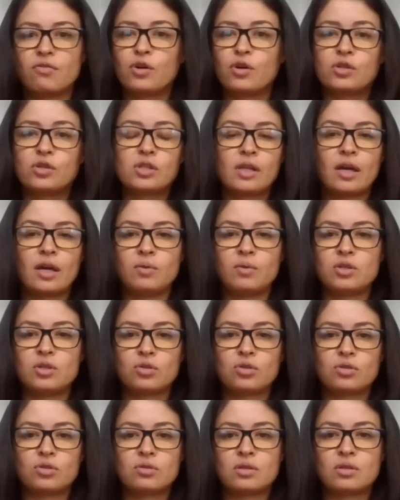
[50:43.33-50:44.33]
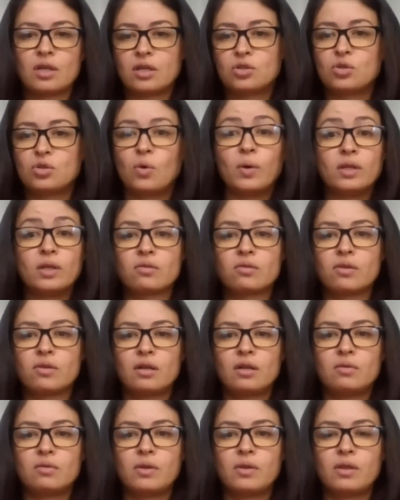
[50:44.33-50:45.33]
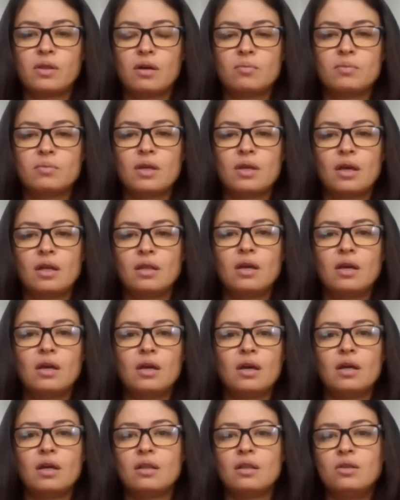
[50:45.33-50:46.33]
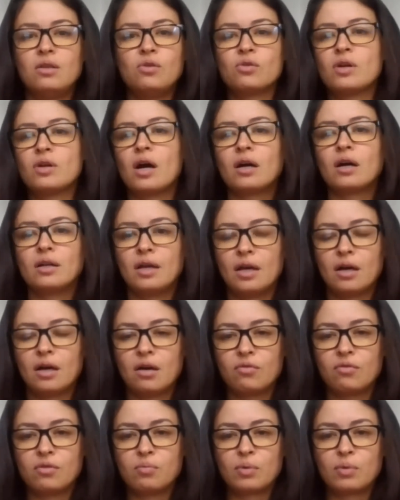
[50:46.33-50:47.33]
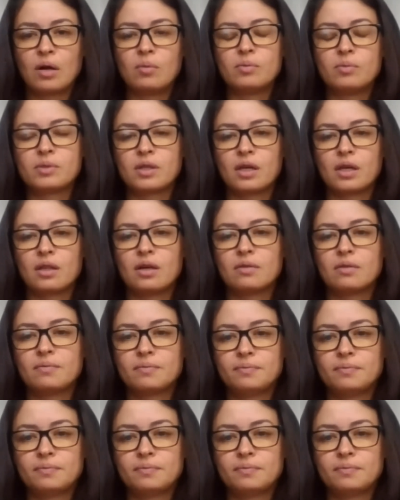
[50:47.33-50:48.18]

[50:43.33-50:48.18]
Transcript: first language, or it's like so integrated that you're not going to have the problems like that.